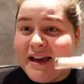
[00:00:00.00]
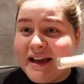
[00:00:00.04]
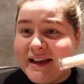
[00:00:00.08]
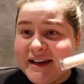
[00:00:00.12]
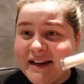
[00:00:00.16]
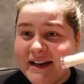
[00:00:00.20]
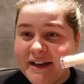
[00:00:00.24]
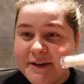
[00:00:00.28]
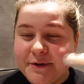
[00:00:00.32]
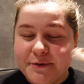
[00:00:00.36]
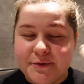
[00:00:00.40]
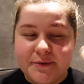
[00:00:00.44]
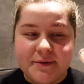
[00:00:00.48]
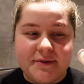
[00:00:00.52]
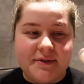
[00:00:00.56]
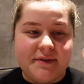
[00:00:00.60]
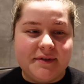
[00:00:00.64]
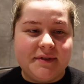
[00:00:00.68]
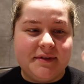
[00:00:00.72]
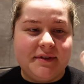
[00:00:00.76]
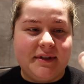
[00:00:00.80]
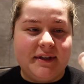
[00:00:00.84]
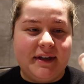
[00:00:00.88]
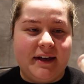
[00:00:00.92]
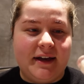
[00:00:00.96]
And I use
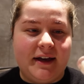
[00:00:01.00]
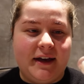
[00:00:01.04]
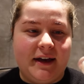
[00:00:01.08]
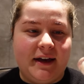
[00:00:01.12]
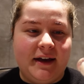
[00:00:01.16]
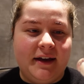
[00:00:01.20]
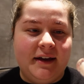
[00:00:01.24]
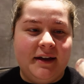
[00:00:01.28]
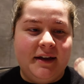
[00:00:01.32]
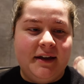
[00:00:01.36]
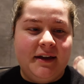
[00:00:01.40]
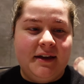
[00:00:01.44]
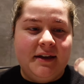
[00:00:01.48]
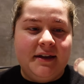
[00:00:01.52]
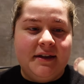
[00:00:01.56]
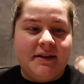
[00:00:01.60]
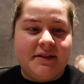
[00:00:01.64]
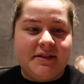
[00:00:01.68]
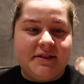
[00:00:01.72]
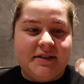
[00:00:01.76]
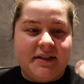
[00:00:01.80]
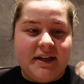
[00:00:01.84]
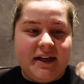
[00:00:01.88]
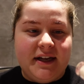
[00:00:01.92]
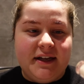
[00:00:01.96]
the
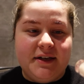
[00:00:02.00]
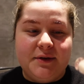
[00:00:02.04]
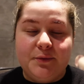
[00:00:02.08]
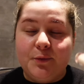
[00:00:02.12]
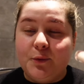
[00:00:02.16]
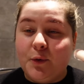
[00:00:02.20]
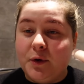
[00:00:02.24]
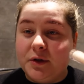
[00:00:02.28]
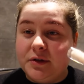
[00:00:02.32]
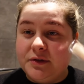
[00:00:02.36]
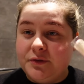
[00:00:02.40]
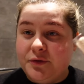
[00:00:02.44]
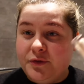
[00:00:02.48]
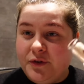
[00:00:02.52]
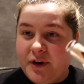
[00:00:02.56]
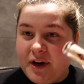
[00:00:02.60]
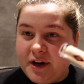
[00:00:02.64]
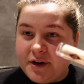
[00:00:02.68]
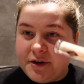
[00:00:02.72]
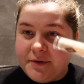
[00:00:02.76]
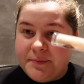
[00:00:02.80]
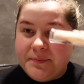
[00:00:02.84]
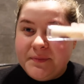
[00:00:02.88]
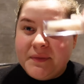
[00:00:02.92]
shade One Fair.